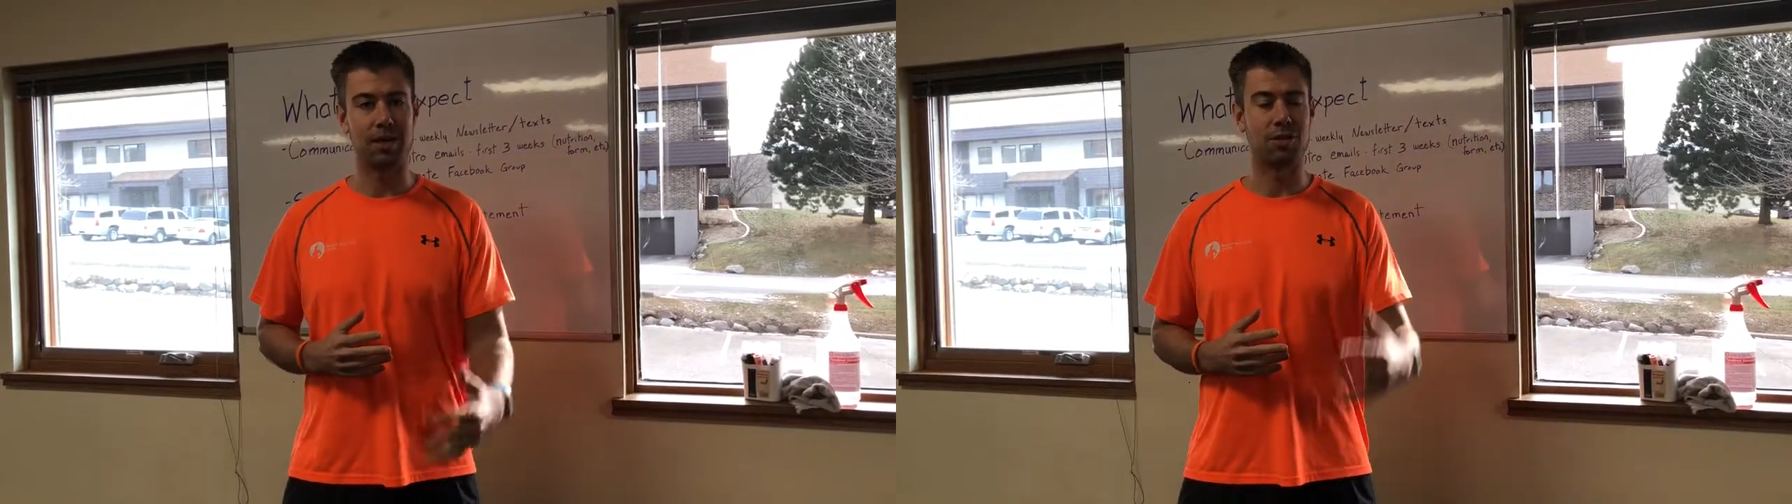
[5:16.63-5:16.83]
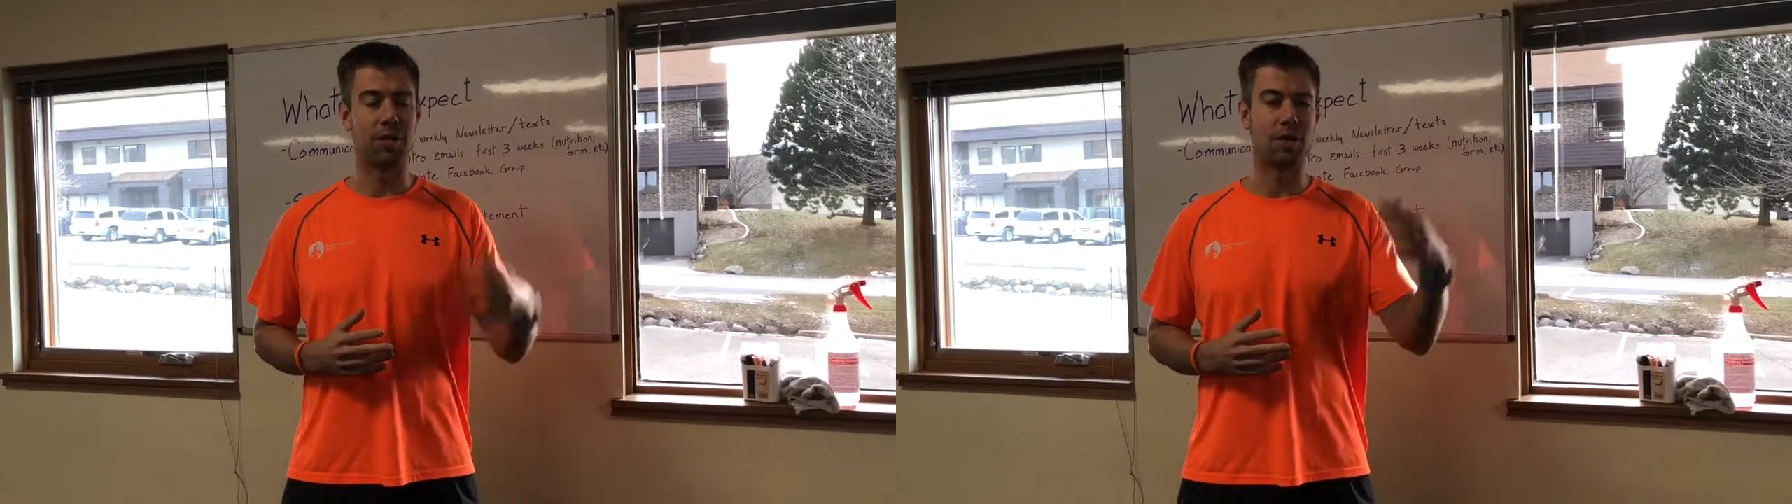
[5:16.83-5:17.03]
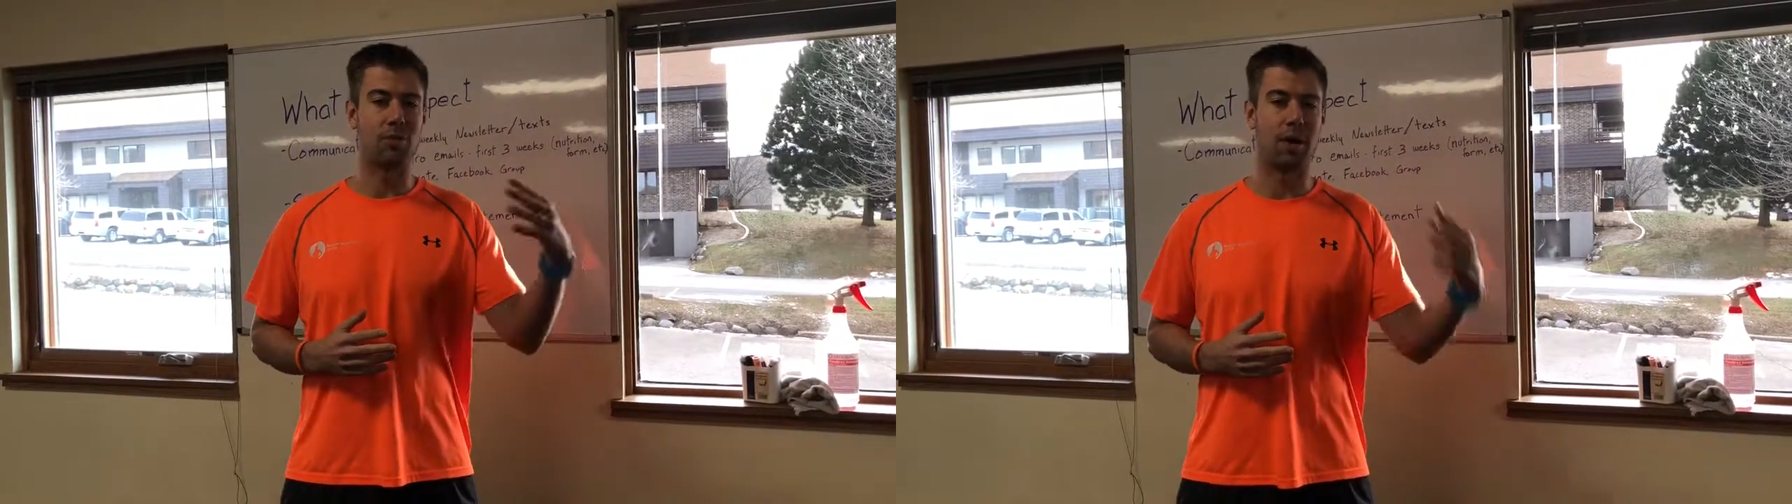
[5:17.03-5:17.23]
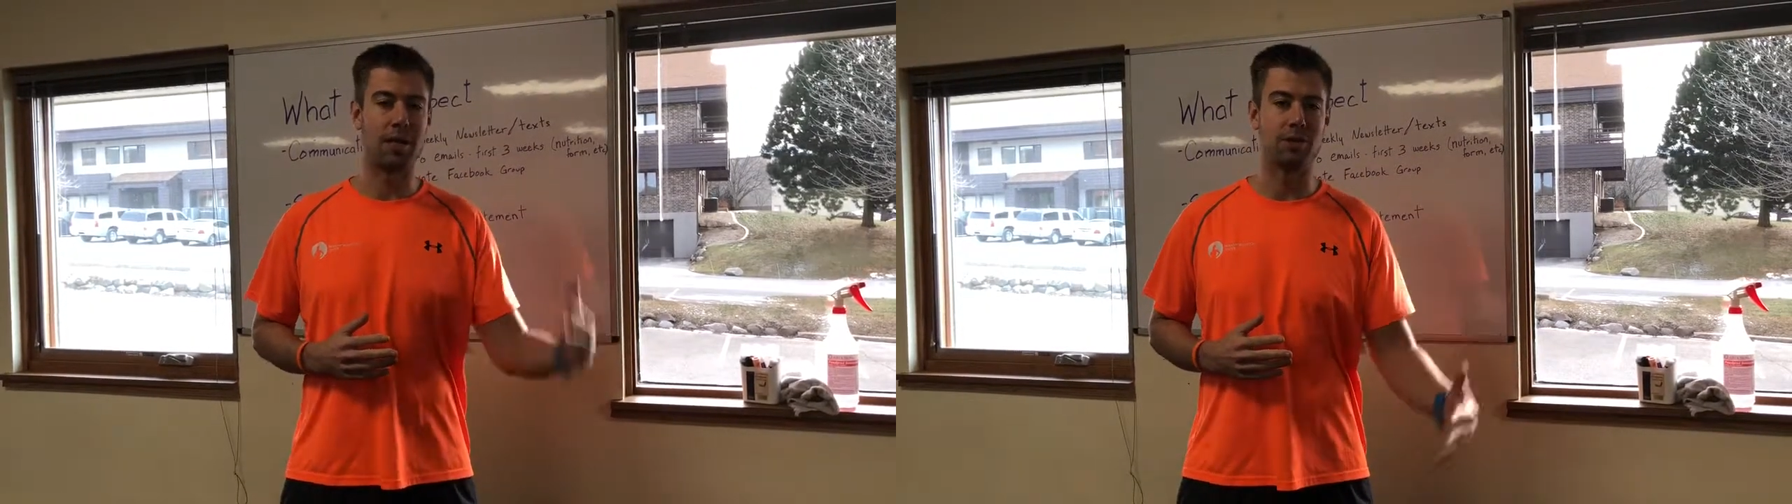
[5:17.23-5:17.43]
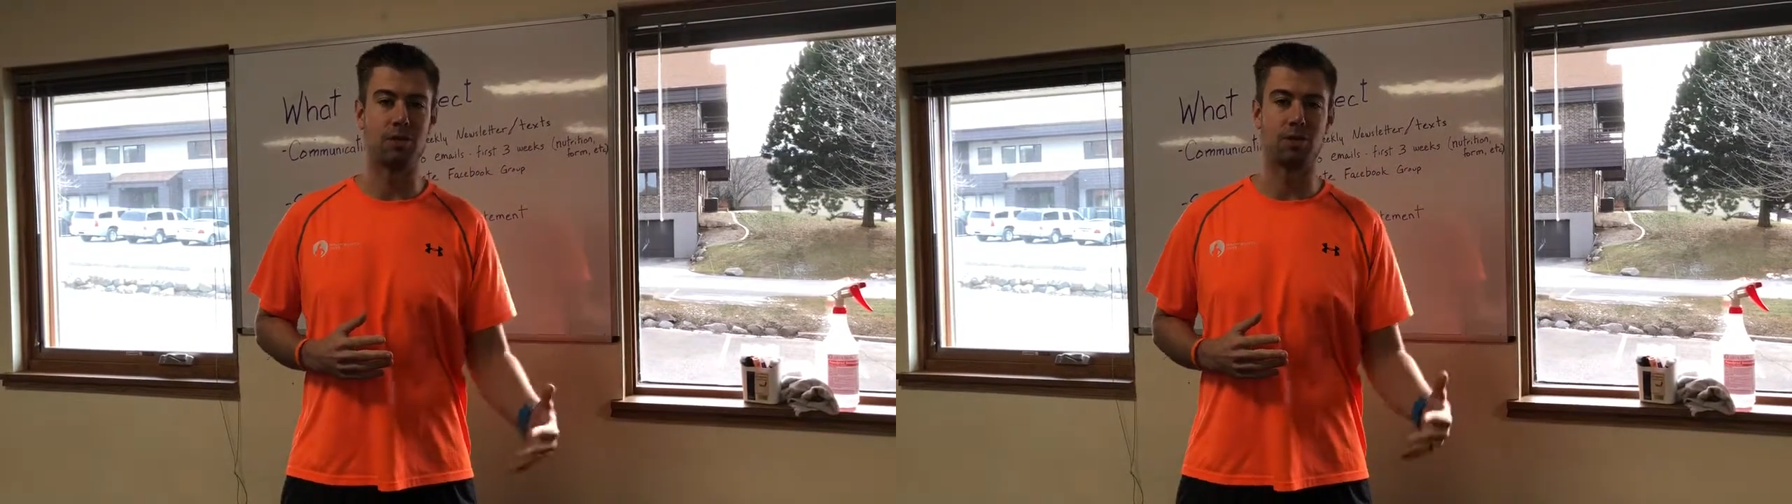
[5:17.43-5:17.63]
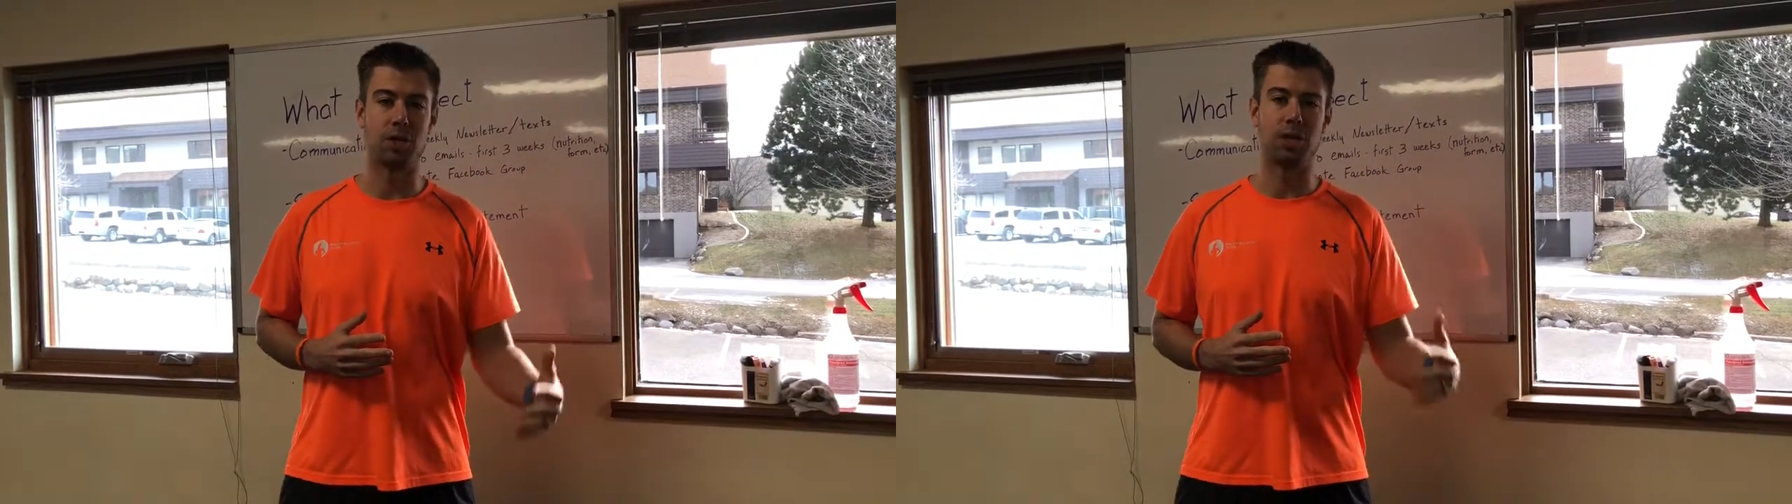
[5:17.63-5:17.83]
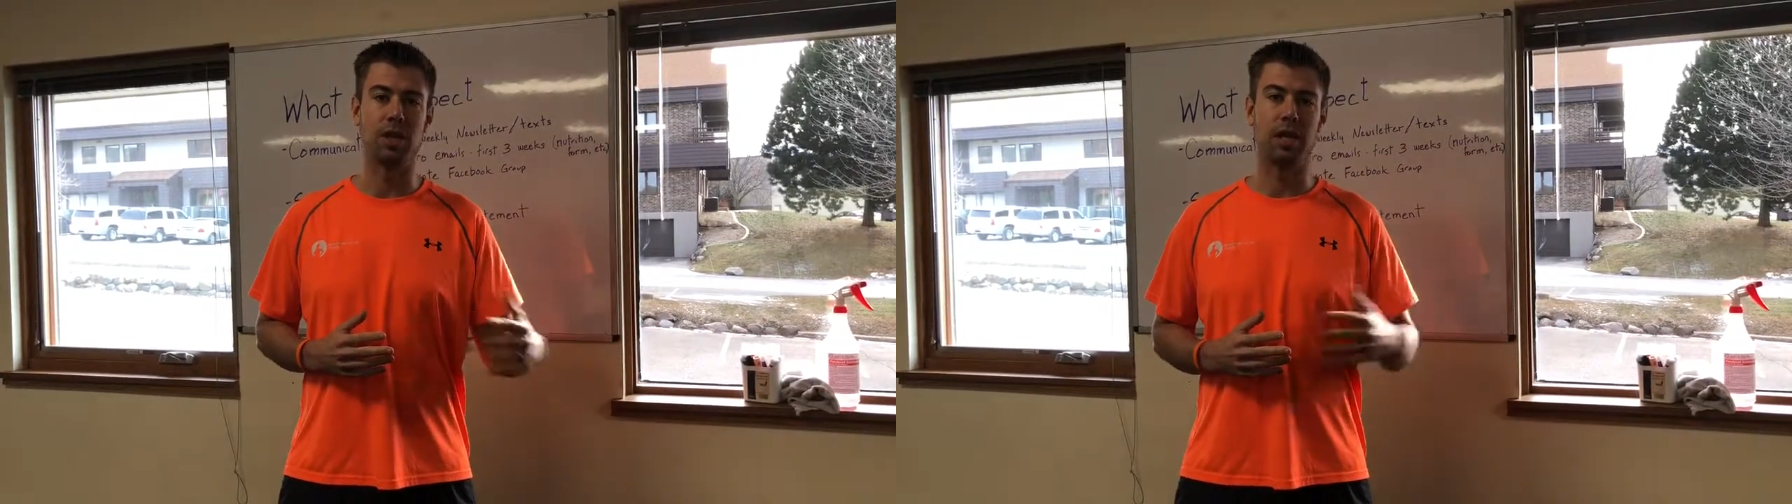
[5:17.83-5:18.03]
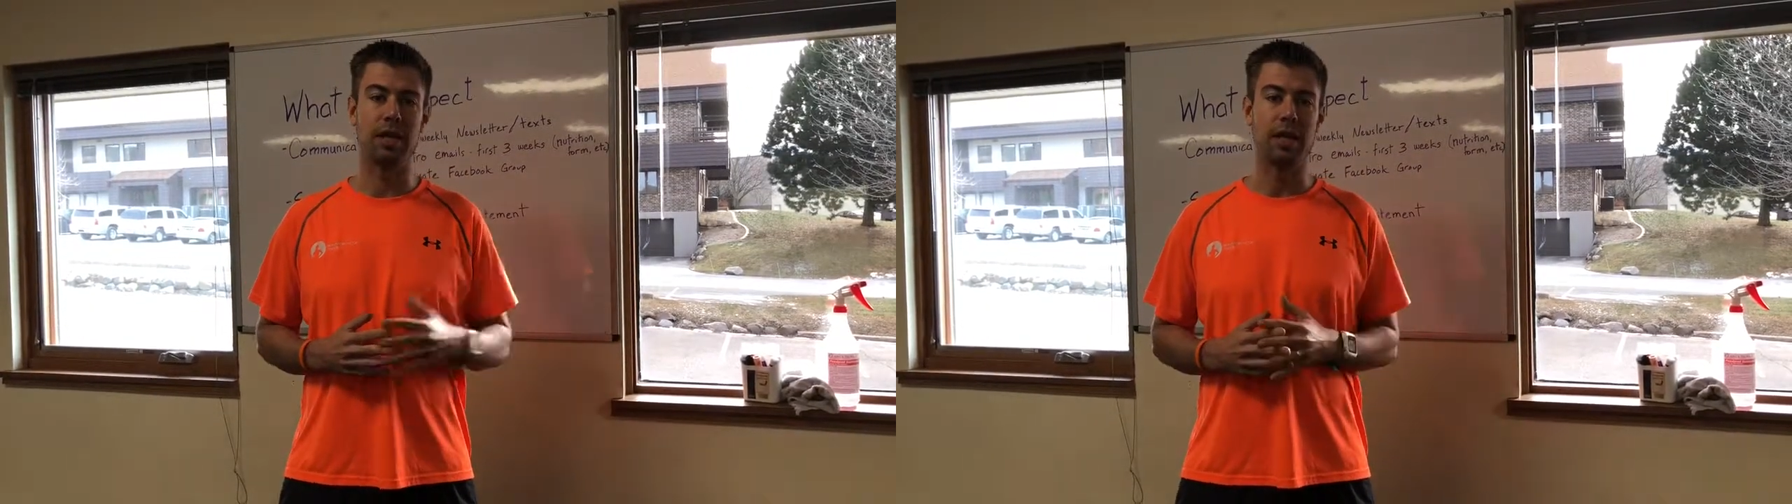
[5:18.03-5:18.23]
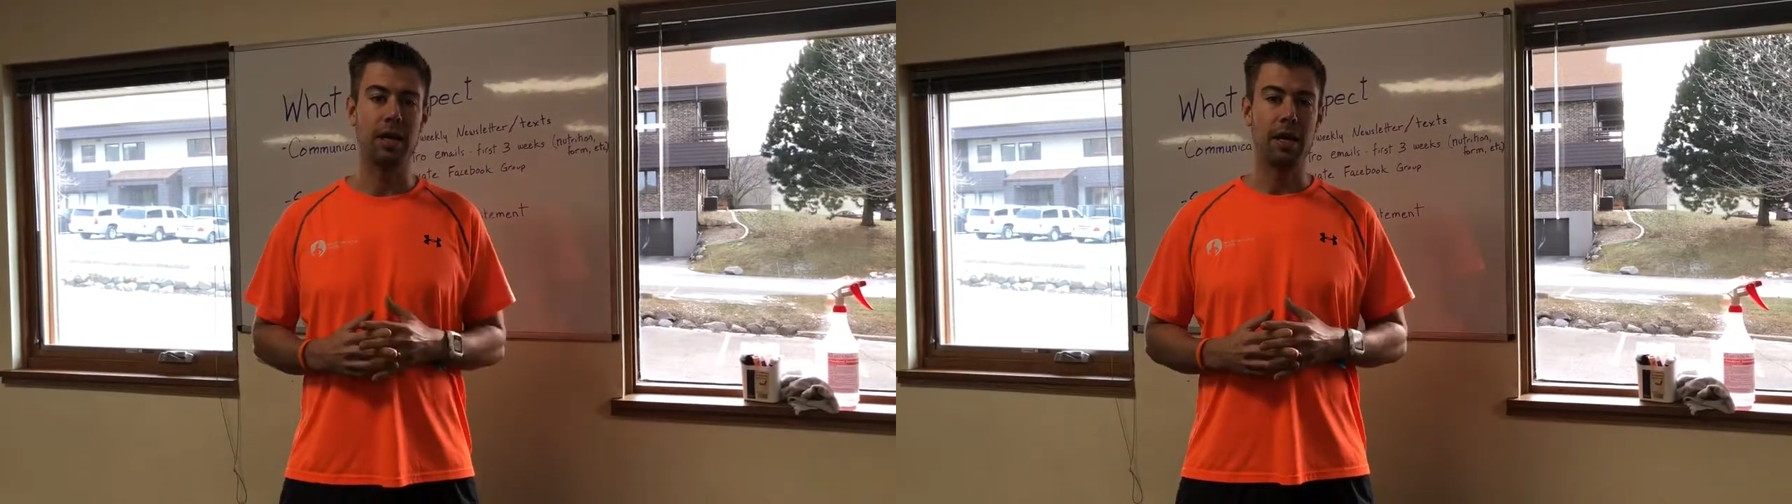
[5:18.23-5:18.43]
exercise-wise, nutritionally.